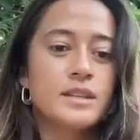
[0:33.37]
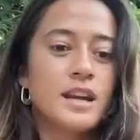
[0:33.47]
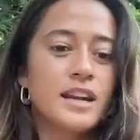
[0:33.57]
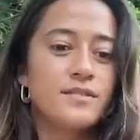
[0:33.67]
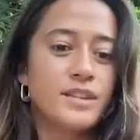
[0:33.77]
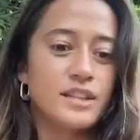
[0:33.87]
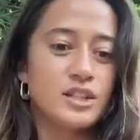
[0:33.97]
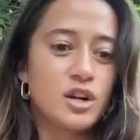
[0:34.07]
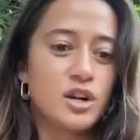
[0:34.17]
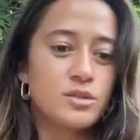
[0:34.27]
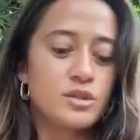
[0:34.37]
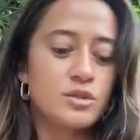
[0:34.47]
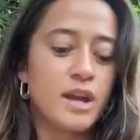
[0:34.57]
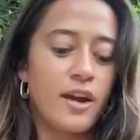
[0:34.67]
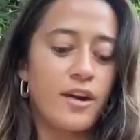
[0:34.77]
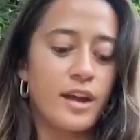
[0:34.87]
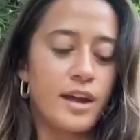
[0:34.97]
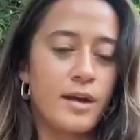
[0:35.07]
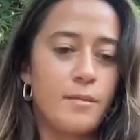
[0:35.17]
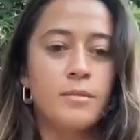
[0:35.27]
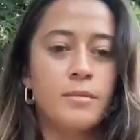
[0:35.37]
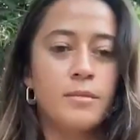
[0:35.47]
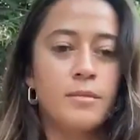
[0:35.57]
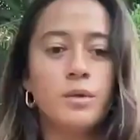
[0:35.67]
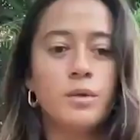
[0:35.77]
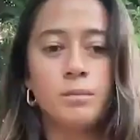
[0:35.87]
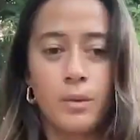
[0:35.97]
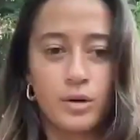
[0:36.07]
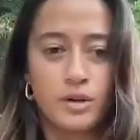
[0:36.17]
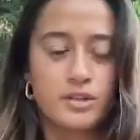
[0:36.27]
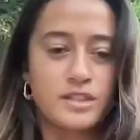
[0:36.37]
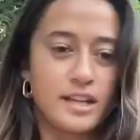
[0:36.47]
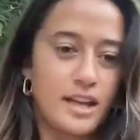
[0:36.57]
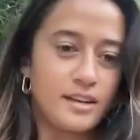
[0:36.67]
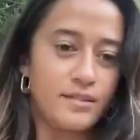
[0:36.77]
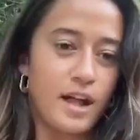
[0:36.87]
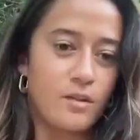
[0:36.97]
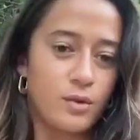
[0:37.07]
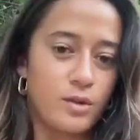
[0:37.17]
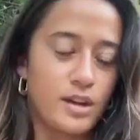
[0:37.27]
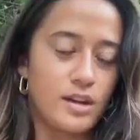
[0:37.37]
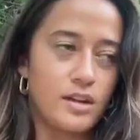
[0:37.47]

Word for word: kind of like the Joshua Tree area border state line of California.